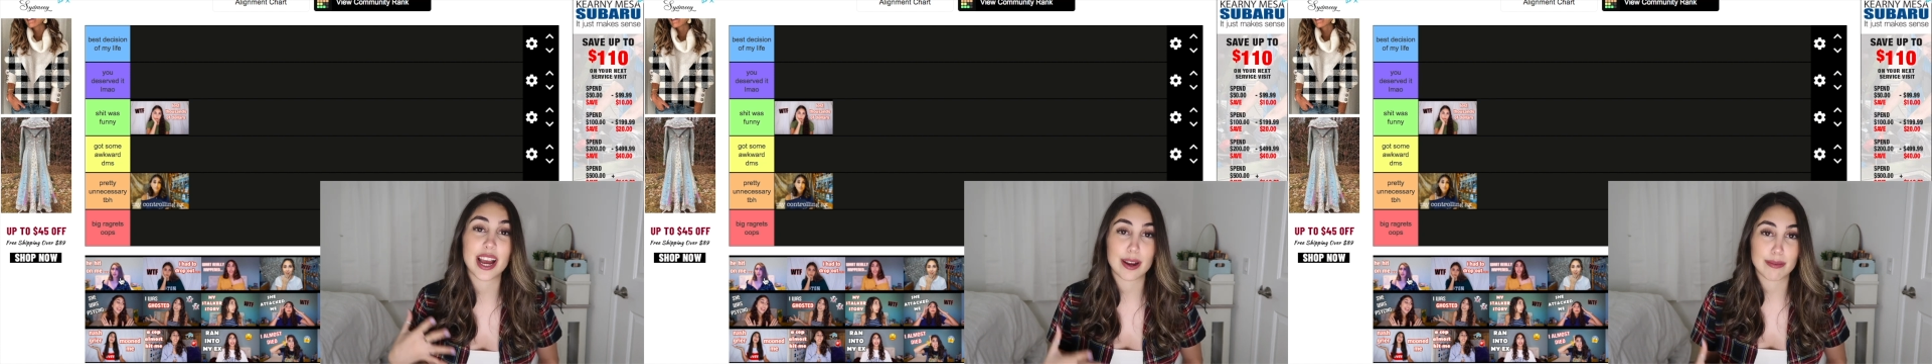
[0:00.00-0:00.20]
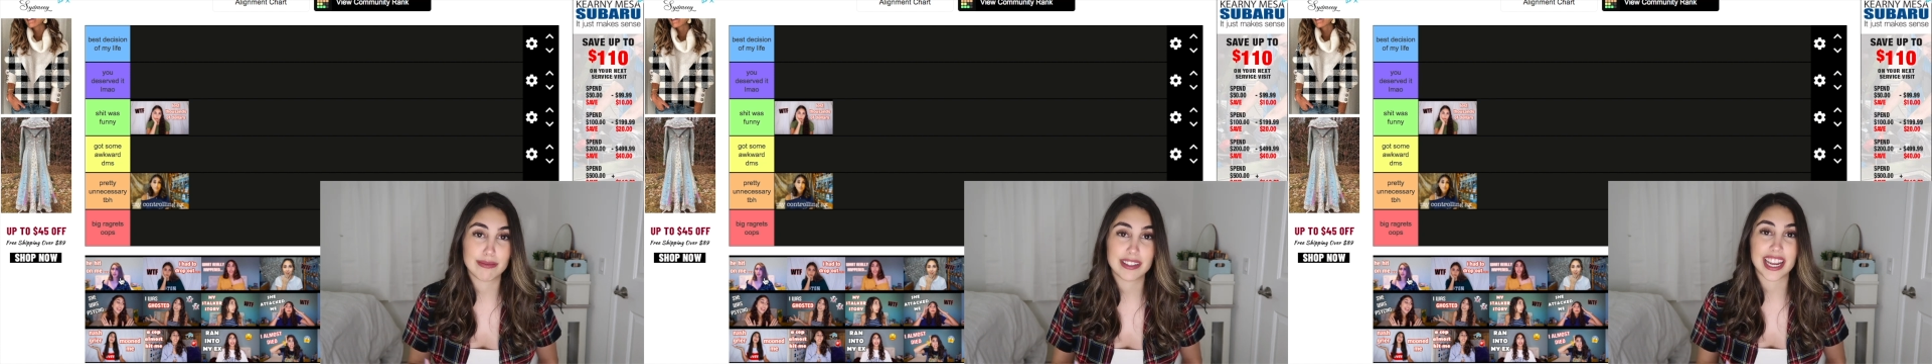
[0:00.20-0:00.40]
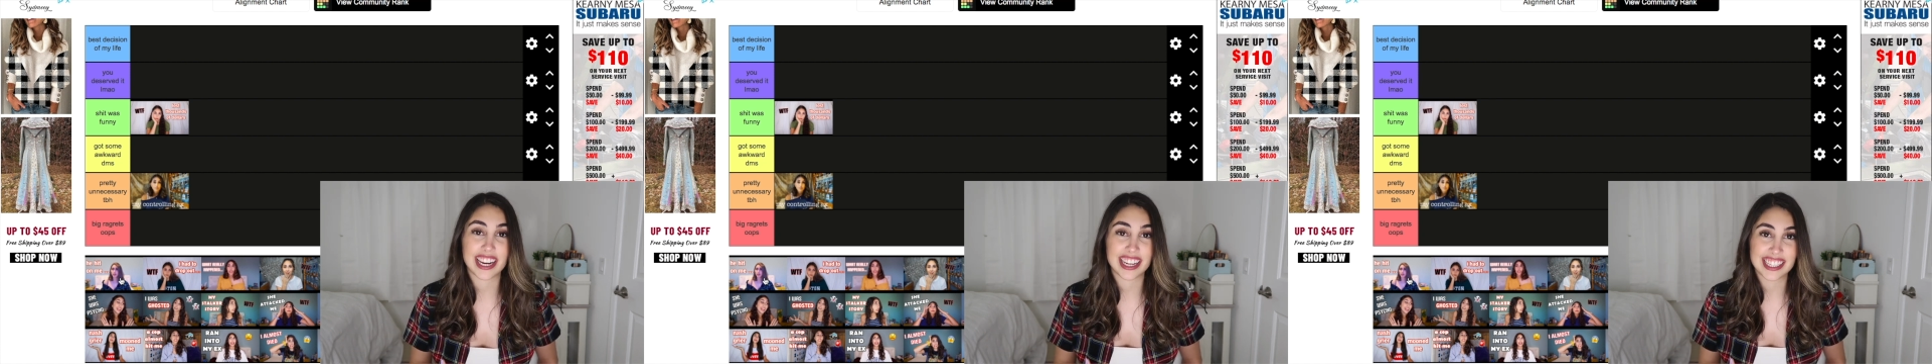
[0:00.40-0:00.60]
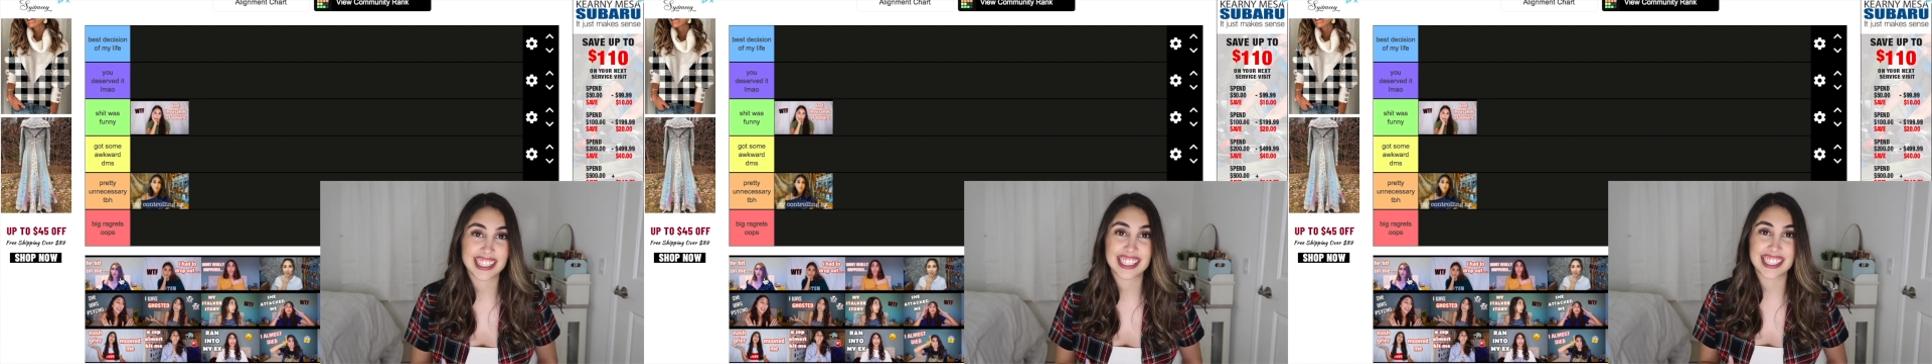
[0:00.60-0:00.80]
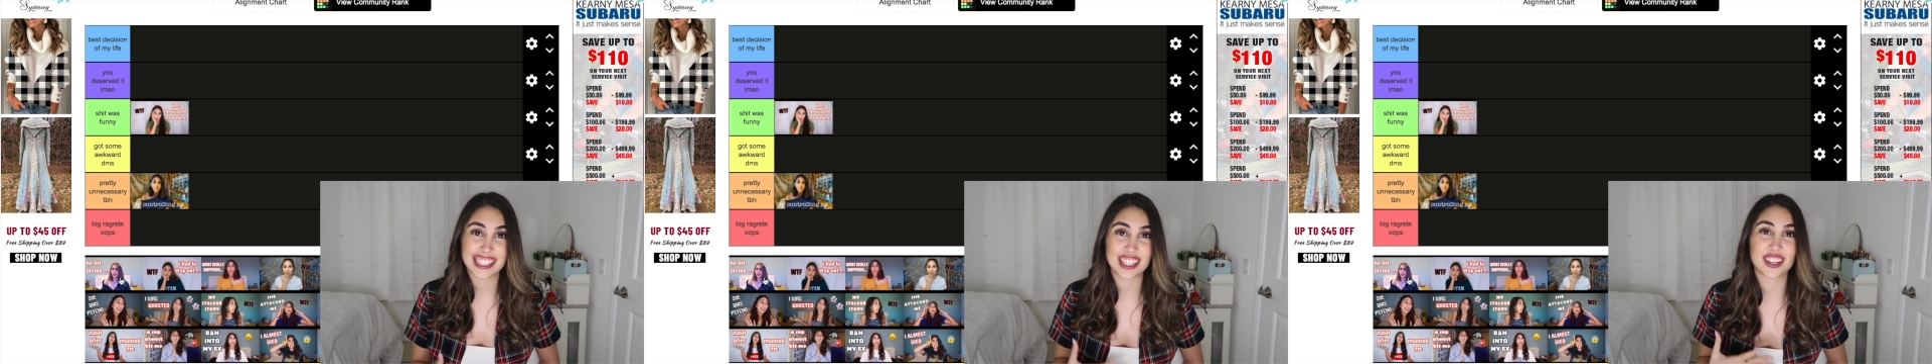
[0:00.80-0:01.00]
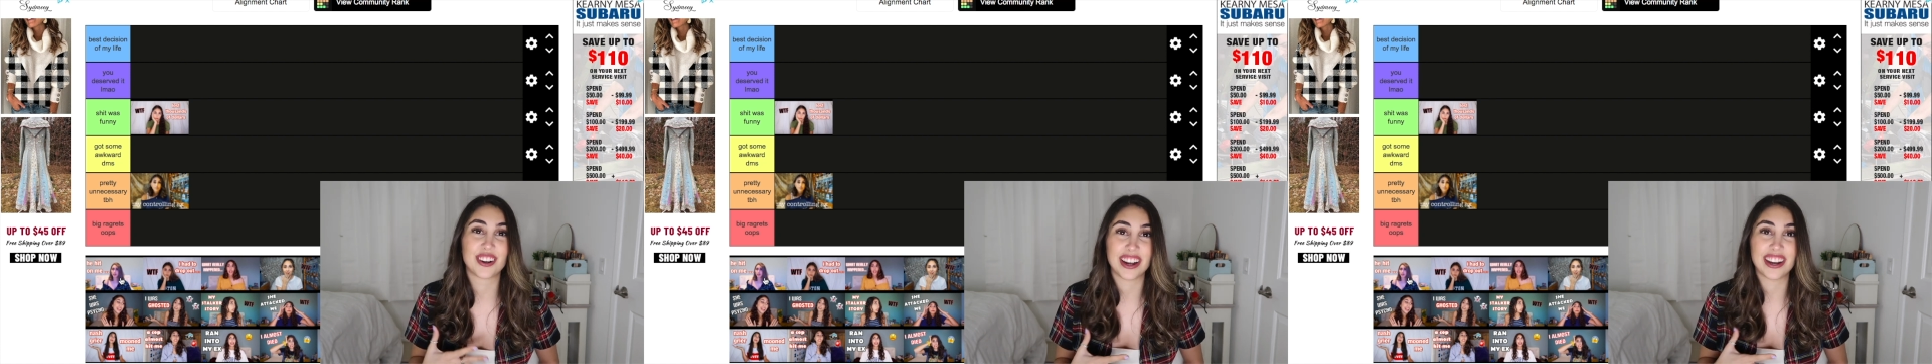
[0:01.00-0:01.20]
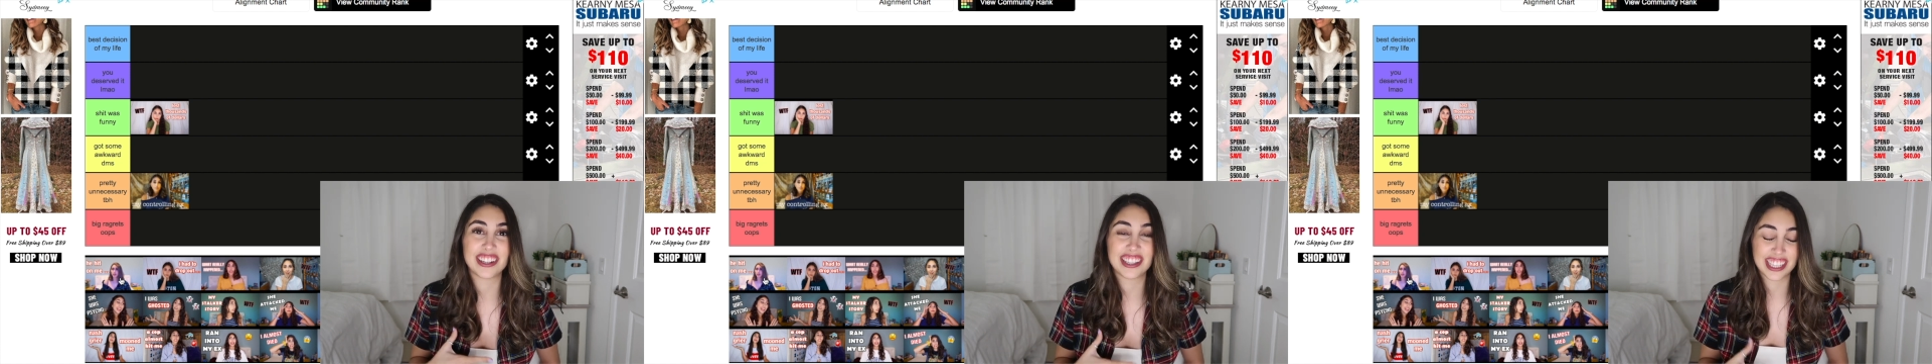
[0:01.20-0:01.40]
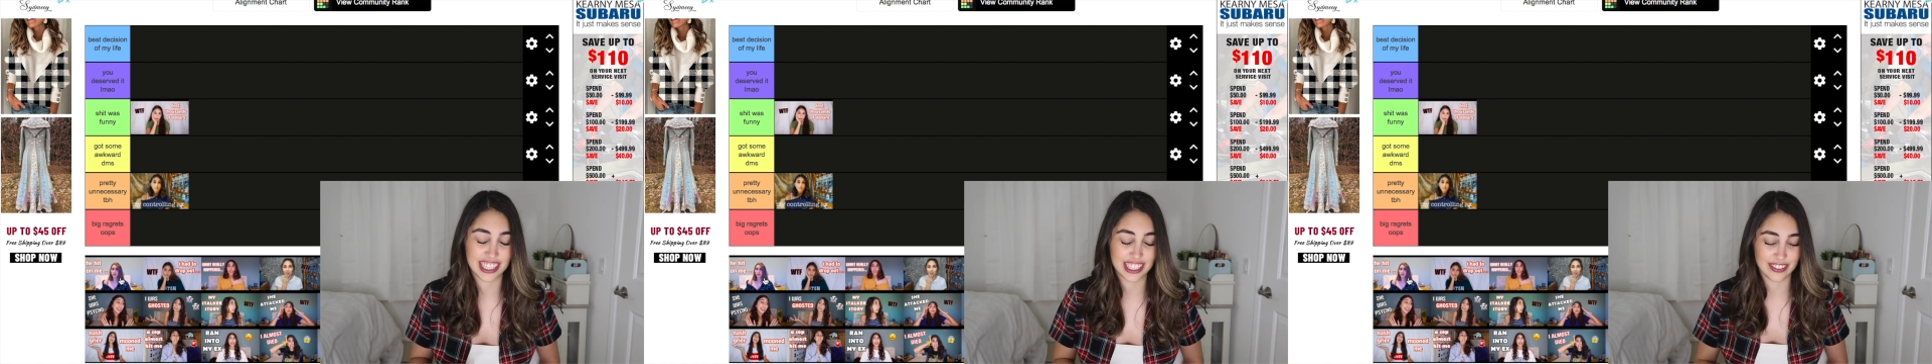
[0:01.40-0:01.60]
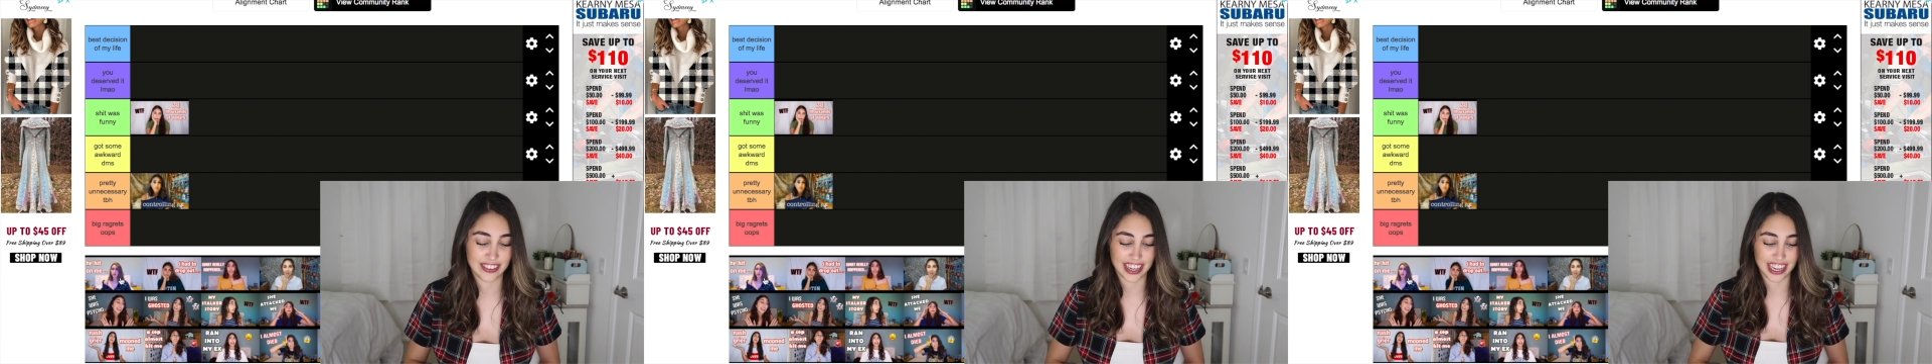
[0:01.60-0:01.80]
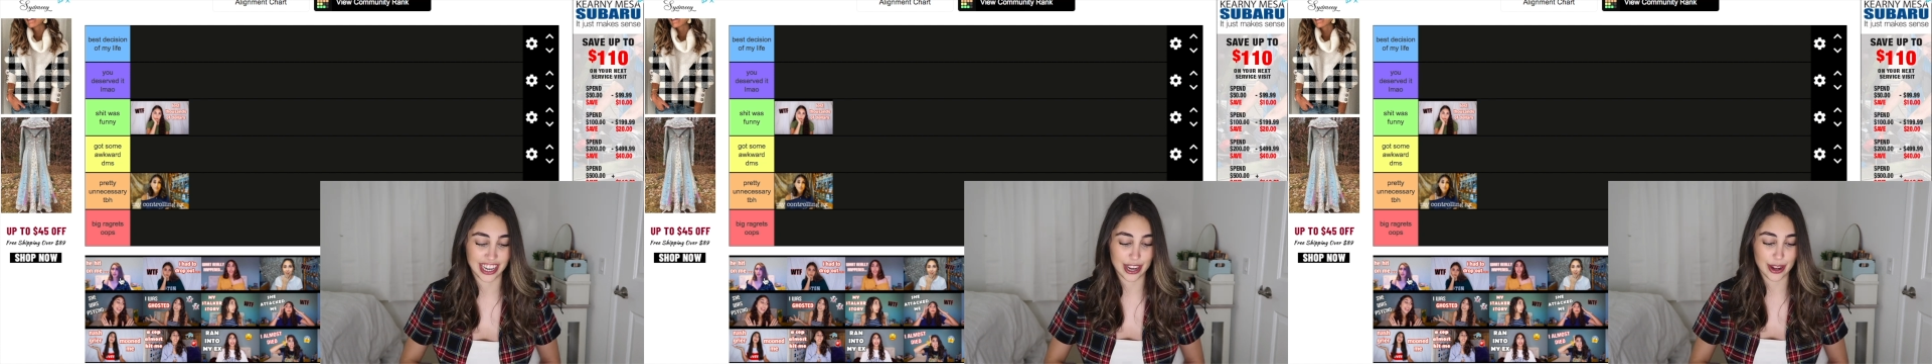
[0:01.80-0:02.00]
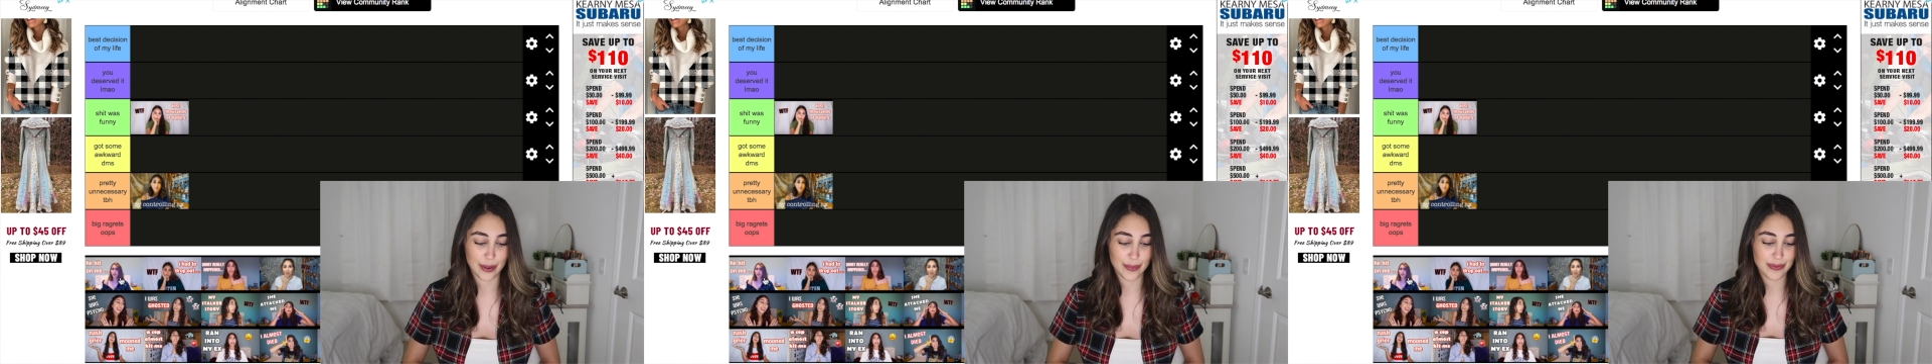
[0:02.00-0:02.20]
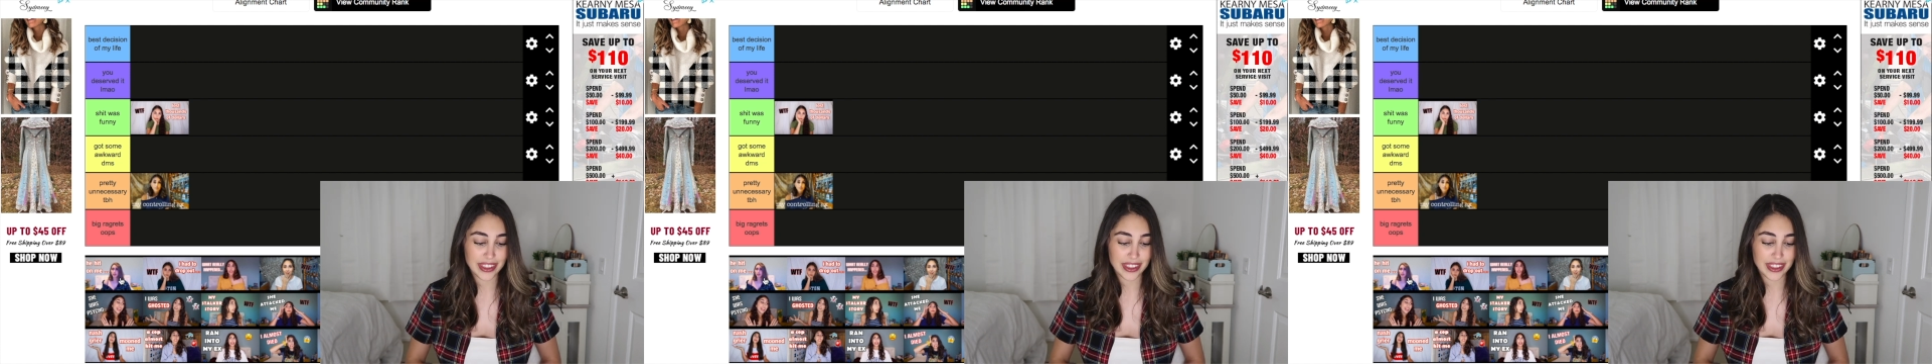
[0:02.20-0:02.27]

updates throughout this video.